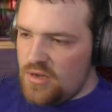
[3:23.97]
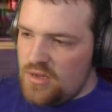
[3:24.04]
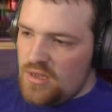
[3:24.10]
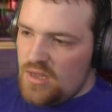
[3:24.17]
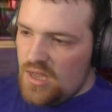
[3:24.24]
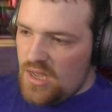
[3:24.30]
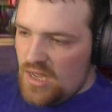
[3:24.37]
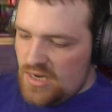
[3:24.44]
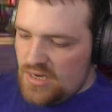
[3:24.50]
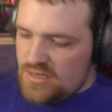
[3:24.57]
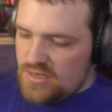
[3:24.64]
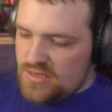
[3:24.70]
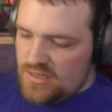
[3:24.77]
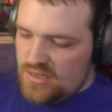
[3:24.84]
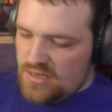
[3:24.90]

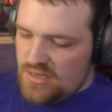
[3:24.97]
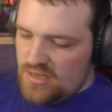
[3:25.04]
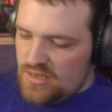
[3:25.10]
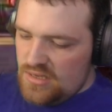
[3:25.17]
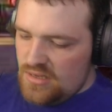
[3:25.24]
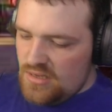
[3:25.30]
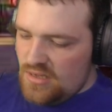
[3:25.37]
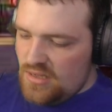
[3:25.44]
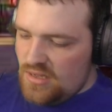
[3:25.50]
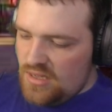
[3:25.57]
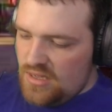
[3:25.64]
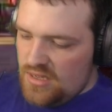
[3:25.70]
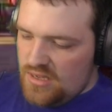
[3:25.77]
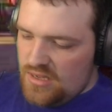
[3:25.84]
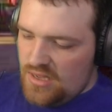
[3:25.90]
And the
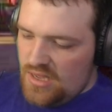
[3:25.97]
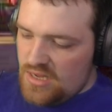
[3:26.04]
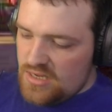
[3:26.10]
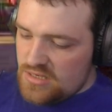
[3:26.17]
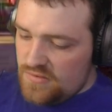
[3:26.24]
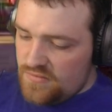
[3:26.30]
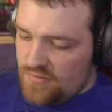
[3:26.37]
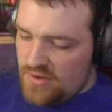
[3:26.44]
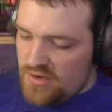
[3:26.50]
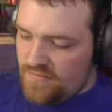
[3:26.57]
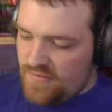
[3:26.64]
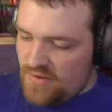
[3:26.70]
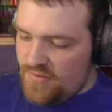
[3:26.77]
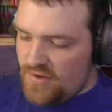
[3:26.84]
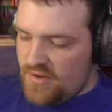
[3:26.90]
uh, Airsoft one I've
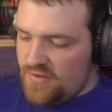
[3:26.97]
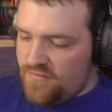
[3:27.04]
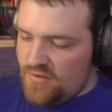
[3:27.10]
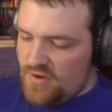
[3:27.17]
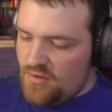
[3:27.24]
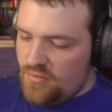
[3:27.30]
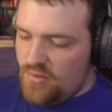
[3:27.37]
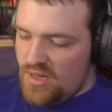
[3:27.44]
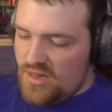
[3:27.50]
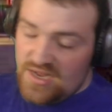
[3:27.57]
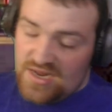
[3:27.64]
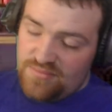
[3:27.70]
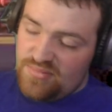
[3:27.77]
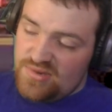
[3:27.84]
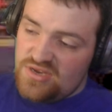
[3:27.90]
had running for a little while
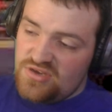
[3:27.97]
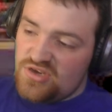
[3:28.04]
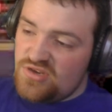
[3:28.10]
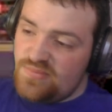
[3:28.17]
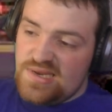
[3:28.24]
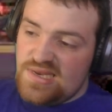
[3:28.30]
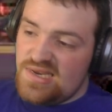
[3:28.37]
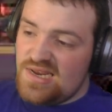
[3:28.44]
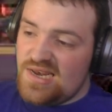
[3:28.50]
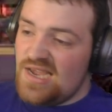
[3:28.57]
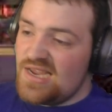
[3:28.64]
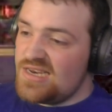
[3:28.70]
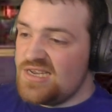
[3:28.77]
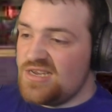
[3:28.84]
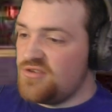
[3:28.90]
and been just been
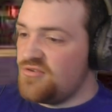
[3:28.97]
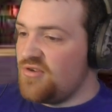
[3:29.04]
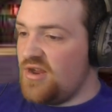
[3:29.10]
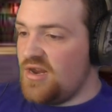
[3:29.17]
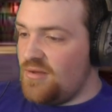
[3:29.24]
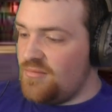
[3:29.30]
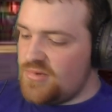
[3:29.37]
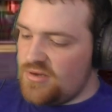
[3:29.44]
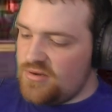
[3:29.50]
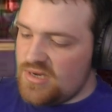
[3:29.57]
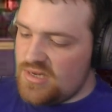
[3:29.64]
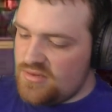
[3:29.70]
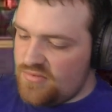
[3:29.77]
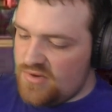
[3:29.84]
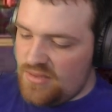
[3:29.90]
neglecting straight up, so it
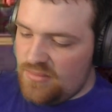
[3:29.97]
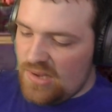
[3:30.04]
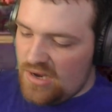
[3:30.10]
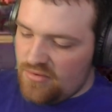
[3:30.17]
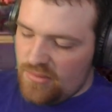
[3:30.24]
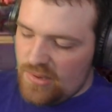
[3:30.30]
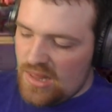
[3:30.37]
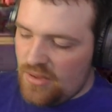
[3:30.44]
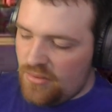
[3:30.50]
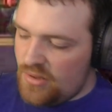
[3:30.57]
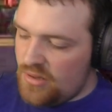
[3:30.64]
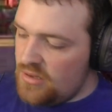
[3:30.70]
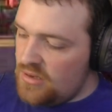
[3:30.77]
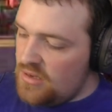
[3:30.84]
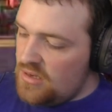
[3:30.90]
doesn't really matter about that one
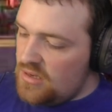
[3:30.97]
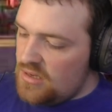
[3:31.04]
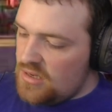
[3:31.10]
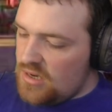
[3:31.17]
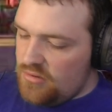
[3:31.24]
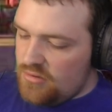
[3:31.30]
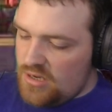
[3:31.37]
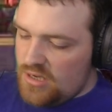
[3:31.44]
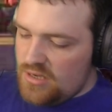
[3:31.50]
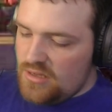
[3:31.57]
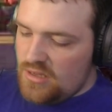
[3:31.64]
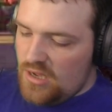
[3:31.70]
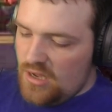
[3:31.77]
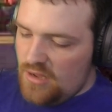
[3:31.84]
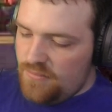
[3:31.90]
currently.
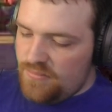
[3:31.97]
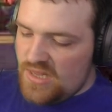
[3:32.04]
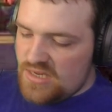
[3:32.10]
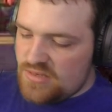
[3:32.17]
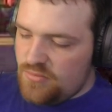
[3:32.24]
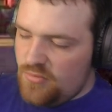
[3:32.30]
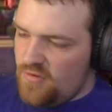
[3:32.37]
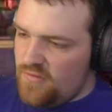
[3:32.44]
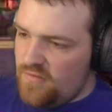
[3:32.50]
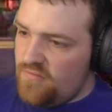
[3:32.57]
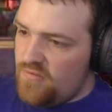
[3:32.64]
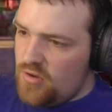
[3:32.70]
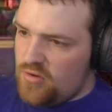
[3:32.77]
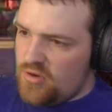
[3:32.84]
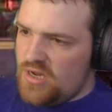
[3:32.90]
Um, that's more of a
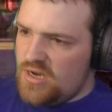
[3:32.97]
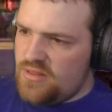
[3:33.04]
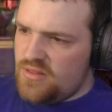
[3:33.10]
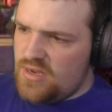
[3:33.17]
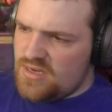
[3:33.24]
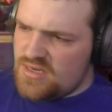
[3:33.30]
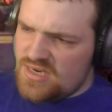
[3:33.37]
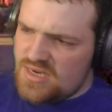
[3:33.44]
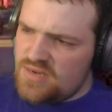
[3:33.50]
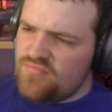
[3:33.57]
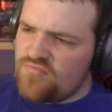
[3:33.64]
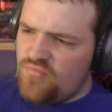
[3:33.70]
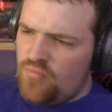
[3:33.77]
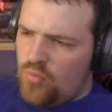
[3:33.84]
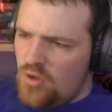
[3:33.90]
vlog kind of thing, because I
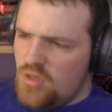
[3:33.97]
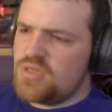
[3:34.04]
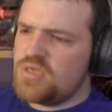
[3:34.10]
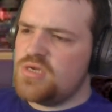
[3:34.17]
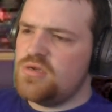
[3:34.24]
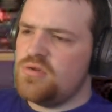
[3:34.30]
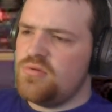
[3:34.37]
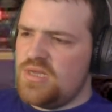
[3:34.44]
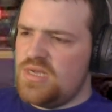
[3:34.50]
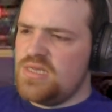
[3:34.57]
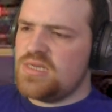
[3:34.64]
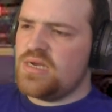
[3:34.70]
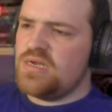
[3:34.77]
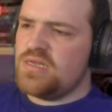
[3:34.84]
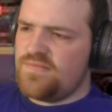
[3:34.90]
didn't want to do these
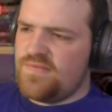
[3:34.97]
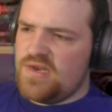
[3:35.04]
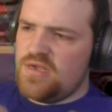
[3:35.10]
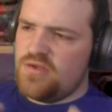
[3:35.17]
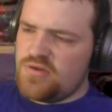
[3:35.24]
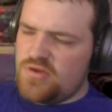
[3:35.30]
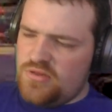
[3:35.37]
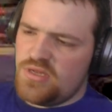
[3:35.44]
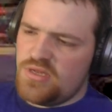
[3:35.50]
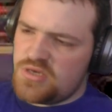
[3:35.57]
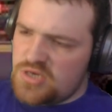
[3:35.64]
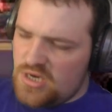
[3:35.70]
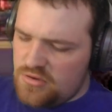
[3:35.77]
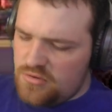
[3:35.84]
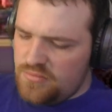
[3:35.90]
kinds of videos on this
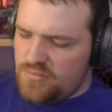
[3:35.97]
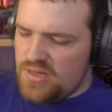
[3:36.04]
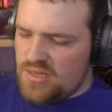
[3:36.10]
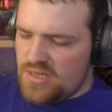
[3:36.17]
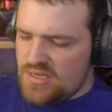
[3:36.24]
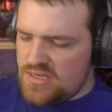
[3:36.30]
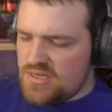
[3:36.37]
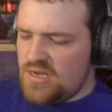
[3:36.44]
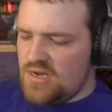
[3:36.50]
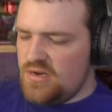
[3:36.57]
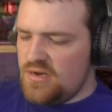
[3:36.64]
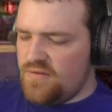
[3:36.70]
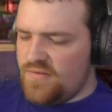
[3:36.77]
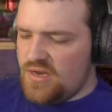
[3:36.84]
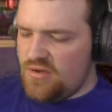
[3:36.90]
channel, but this kind
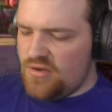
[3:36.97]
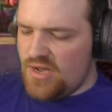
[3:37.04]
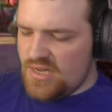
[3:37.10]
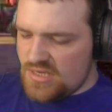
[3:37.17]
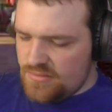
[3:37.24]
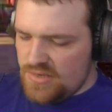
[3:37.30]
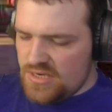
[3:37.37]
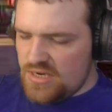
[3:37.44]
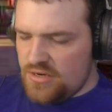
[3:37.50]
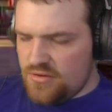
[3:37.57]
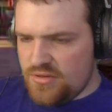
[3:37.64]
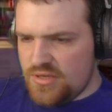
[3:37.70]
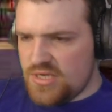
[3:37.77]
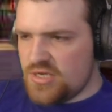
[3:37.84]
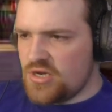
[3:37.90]
of video has to be done
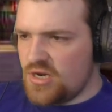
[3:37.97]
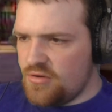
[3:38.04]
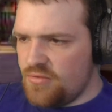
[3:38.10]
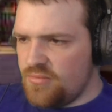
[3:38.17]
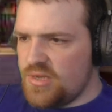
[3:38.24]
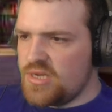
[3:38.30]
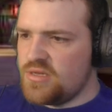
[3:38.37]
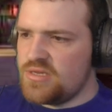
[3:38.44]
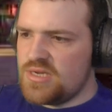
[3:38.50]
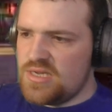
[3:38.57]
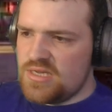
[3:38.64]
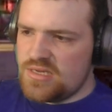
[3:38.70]
on this channel because it is